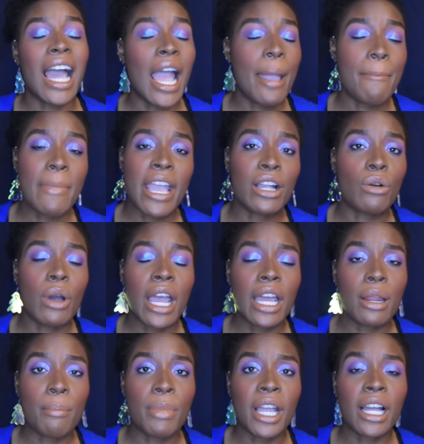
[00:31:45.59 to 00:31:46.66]
I may go
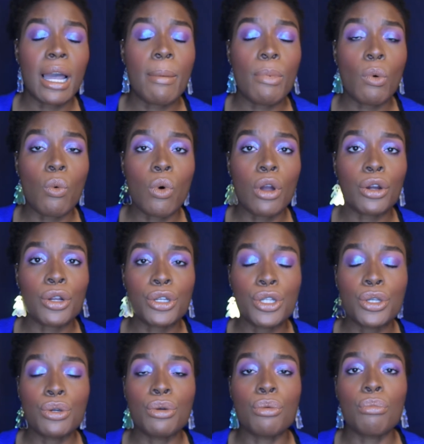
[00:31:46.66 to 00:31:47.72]
ahead and pick up one or
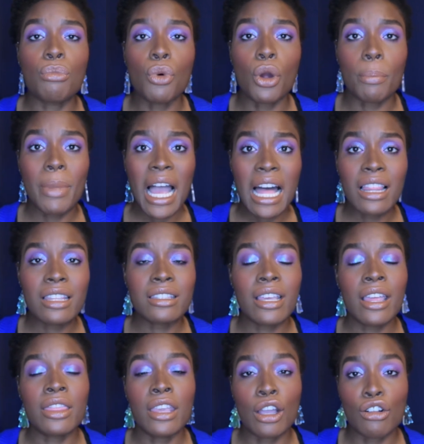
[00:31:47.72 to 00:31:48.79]
two more palettes
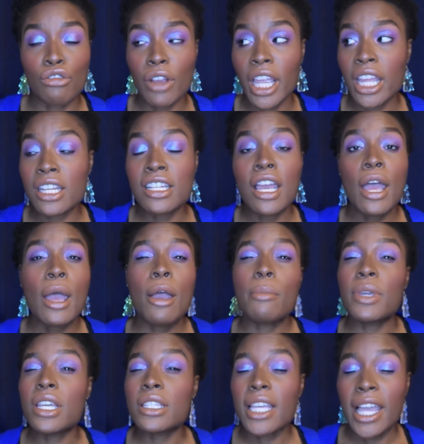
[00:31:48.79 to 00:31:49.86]
in their range
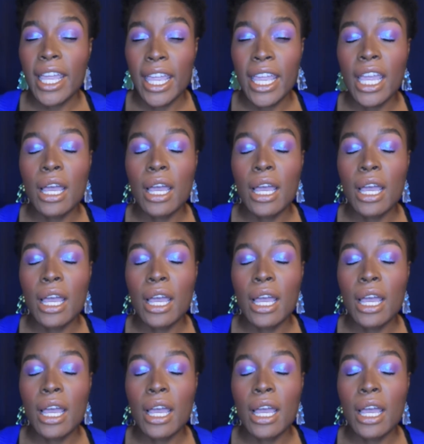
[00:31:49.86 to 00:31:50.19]
because I